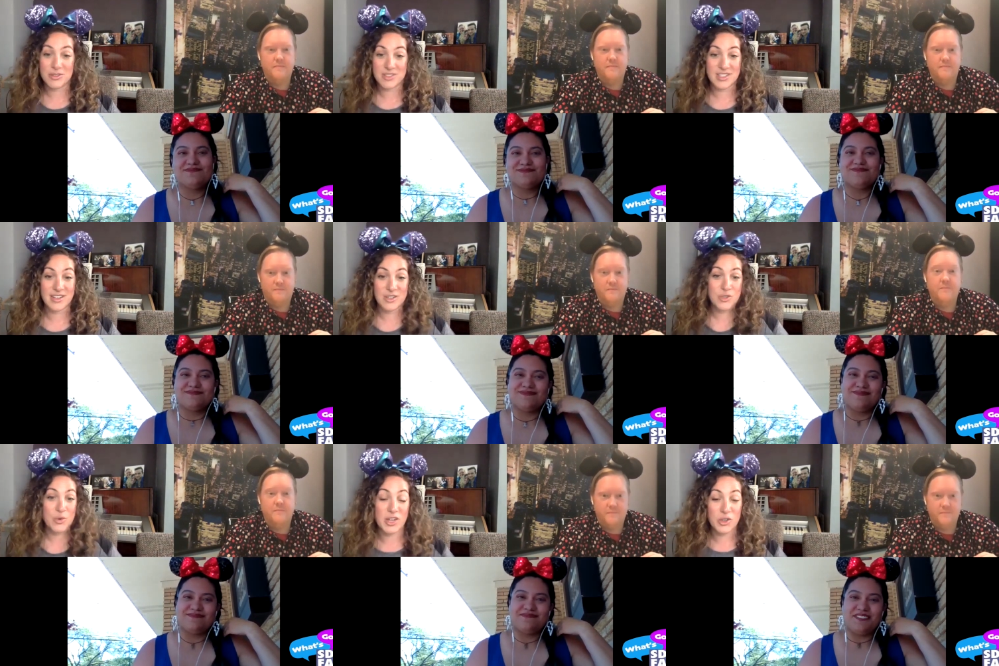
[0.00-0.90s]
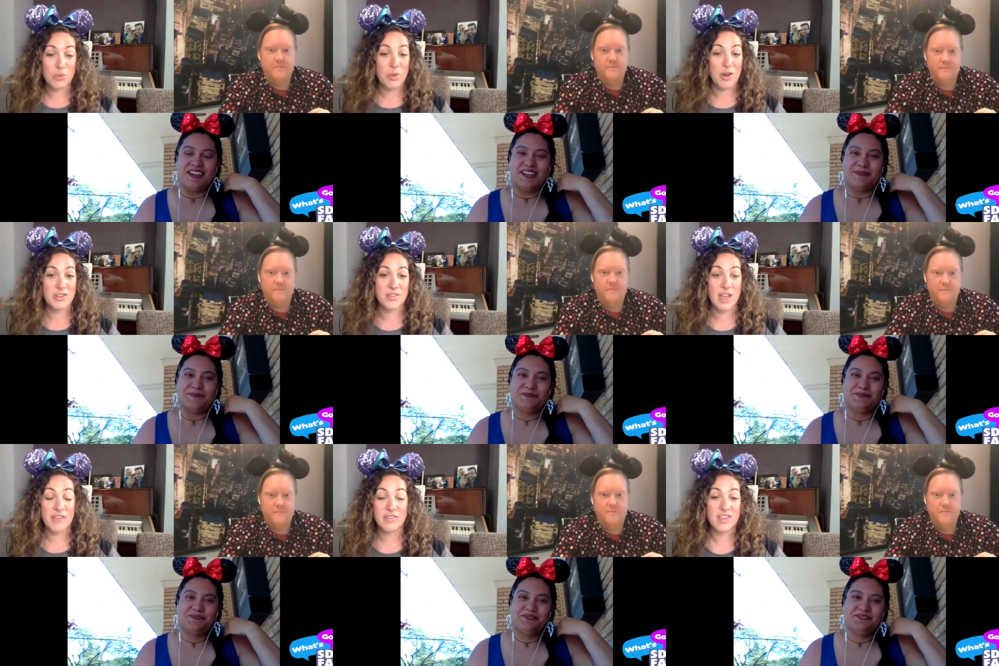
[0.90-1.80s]
Speaker 1: and enjoying new yeah.
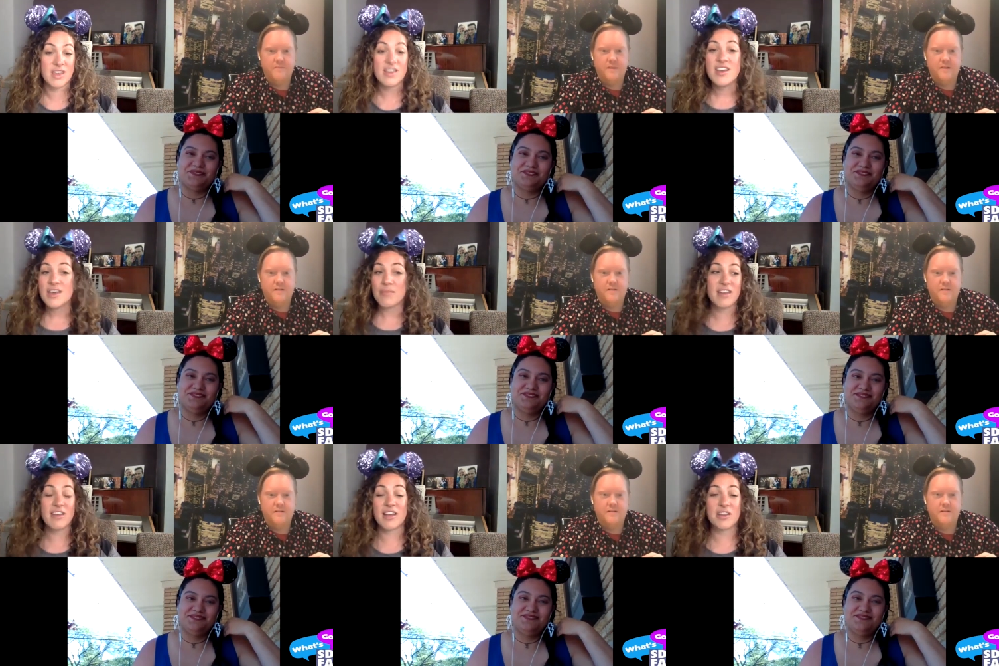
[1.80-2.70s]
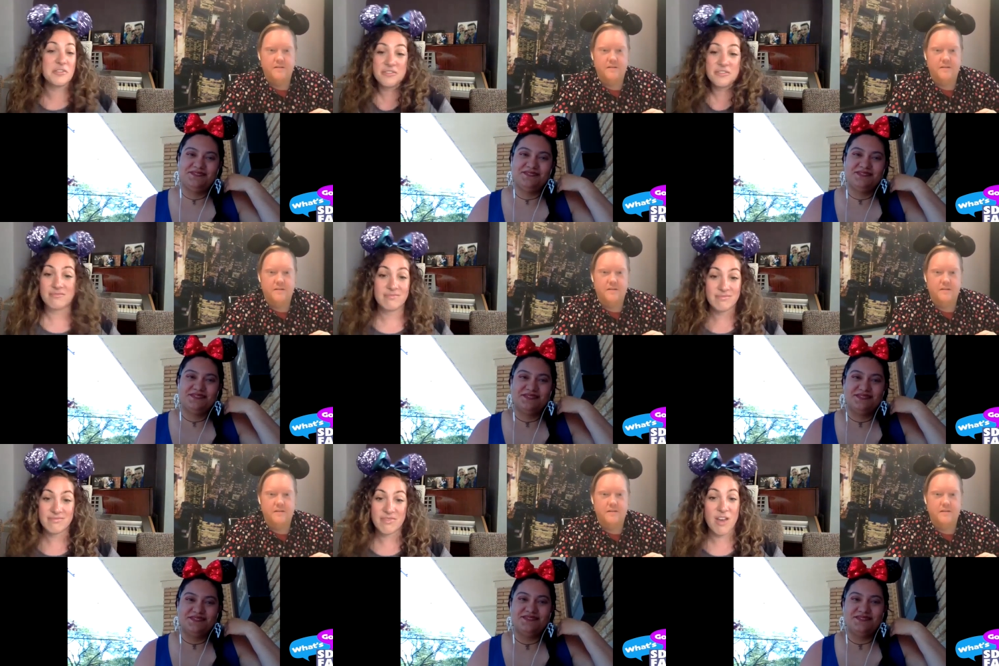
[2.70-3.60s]
life that they might not have
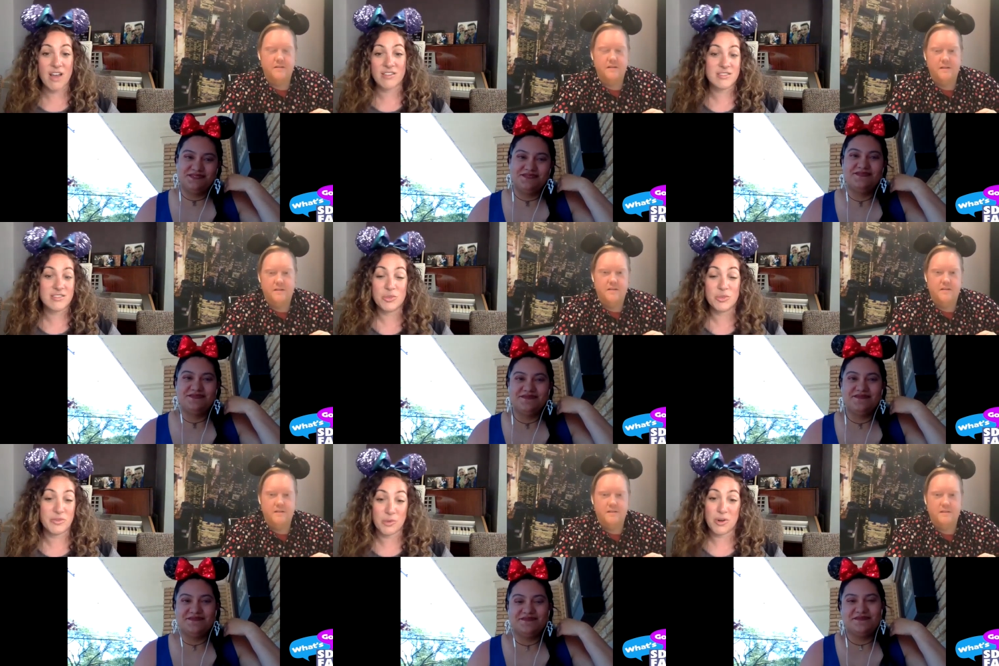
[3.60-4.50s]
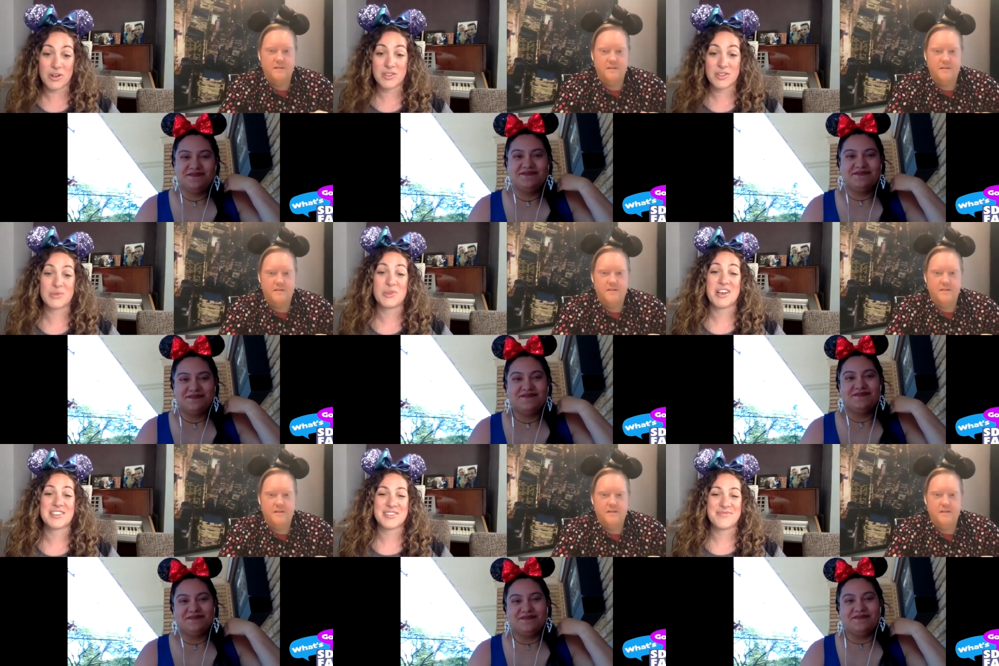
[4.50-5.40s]
thought to do before. So that's really
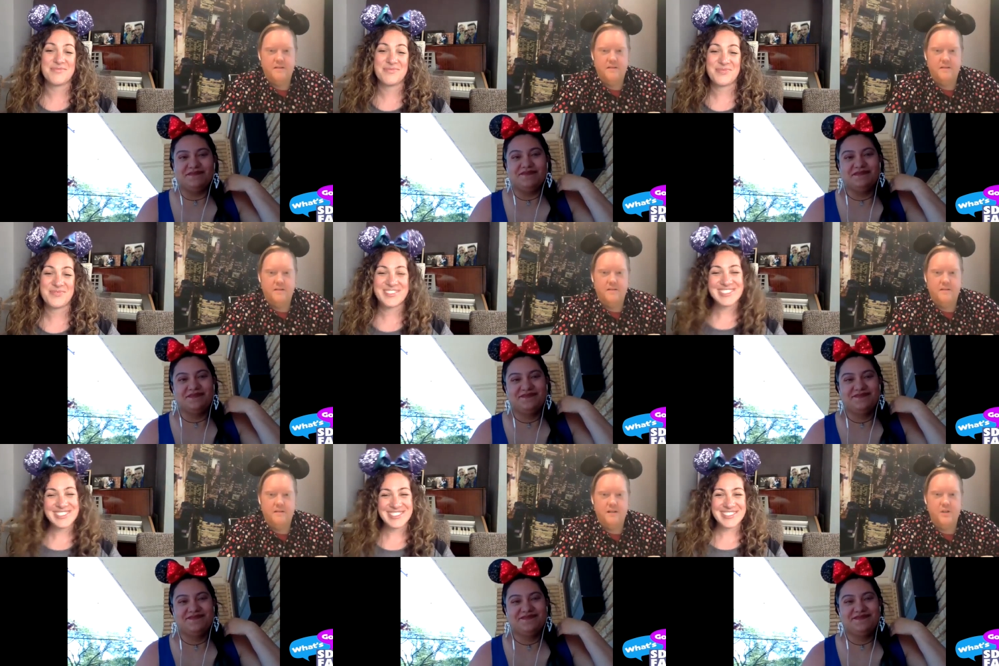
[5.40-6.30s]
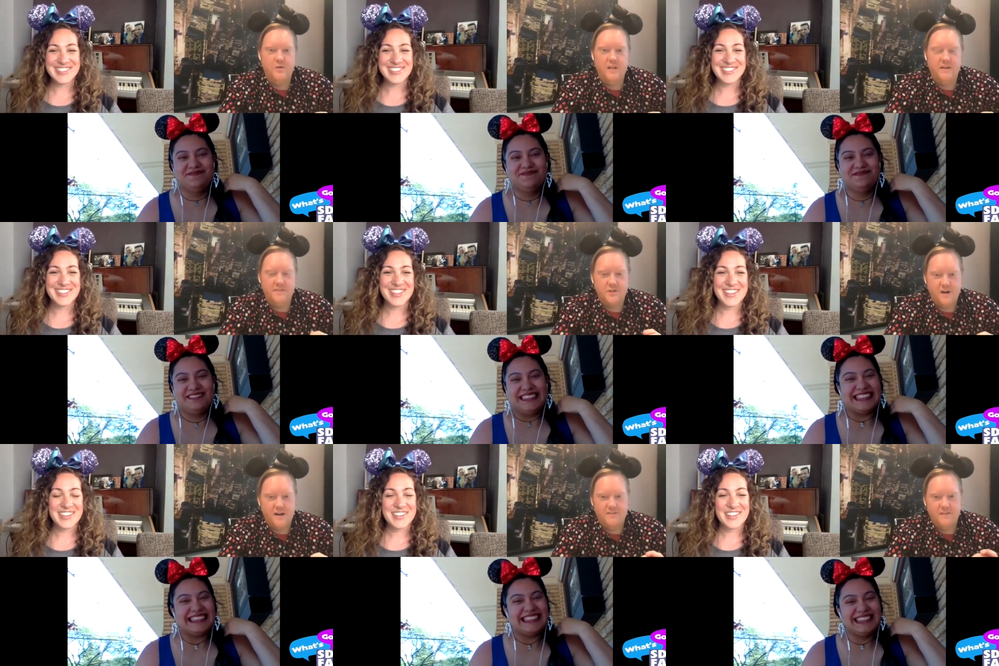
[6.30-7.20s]
awesome.
Speaker 2: Mm-hmm you love to
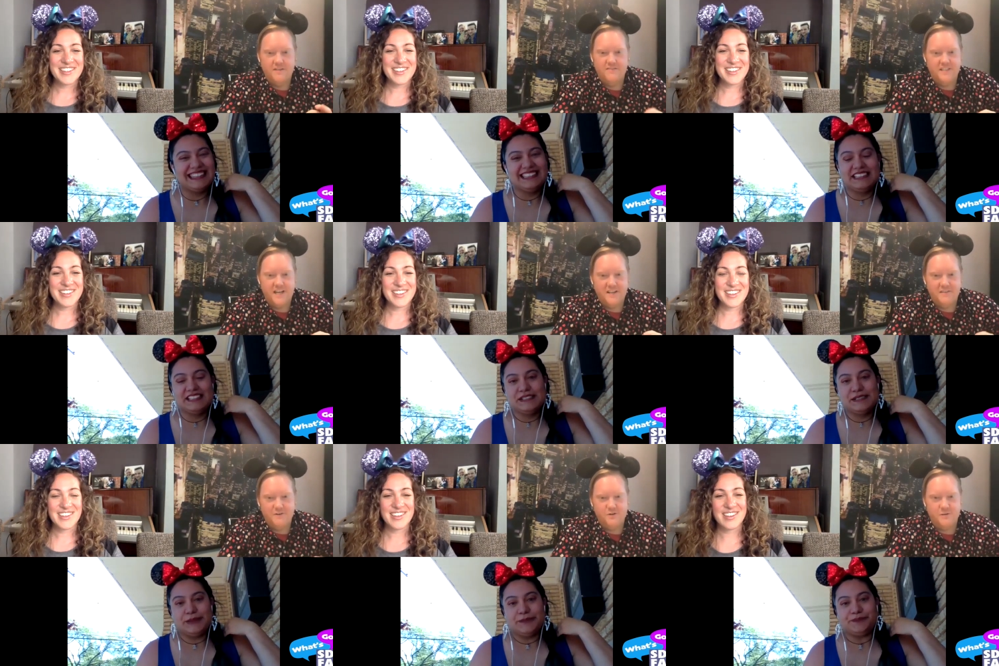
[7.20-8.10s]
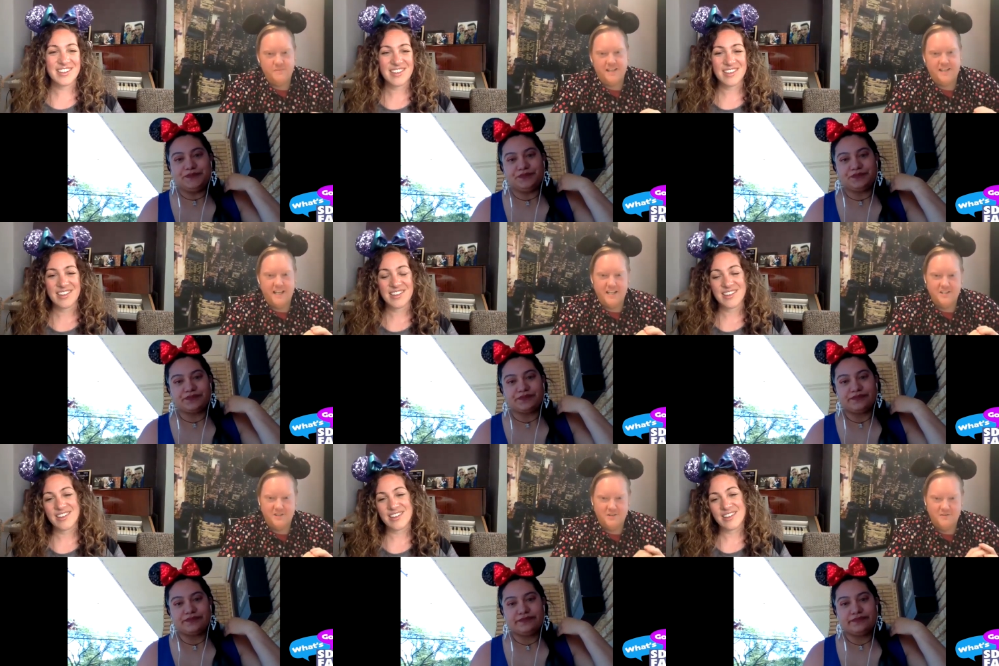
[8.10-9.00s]
travel. Have did any of your trips get
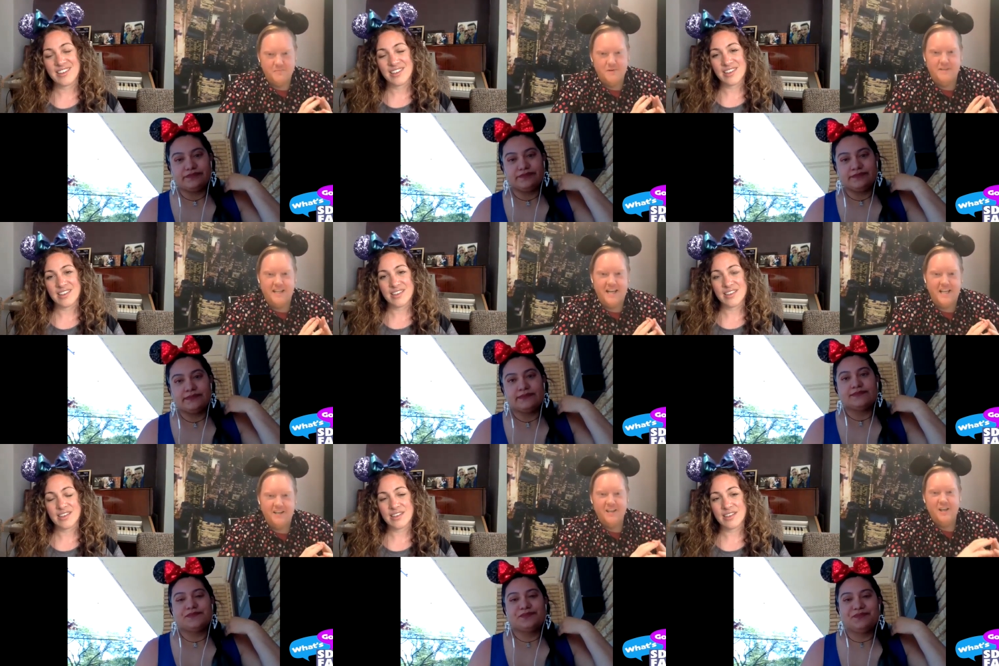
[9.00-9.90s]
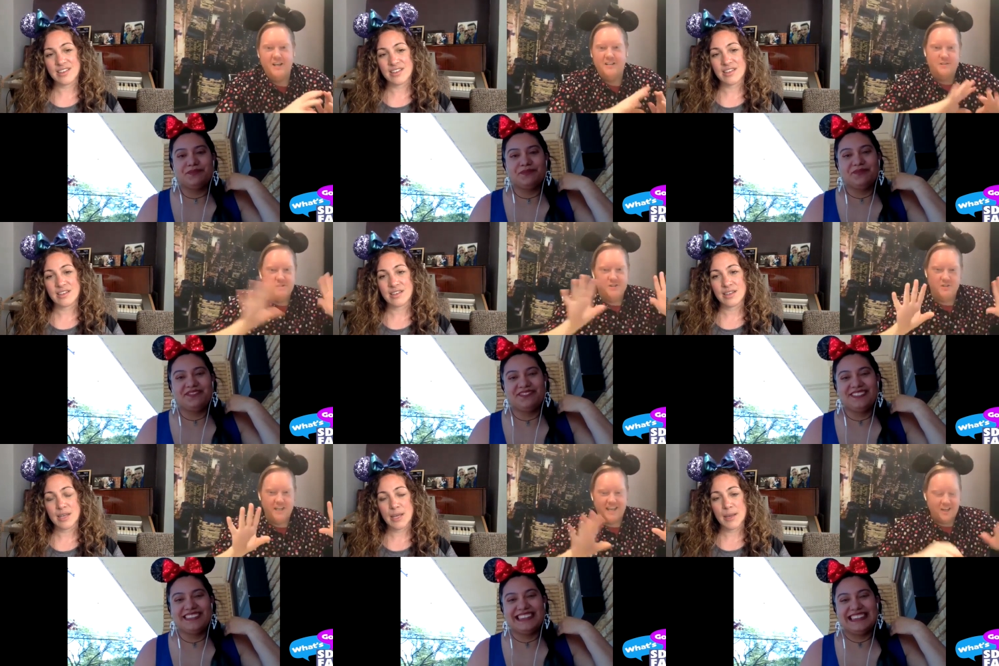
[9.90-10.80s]
canceled, or have you been planning as soon
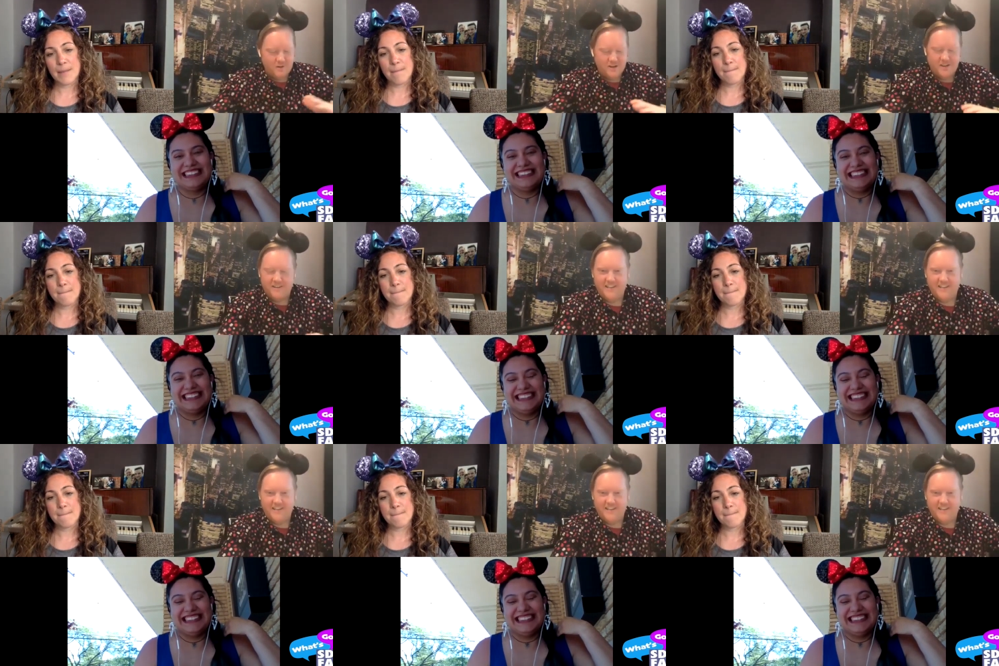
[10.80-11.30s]
as you can where you're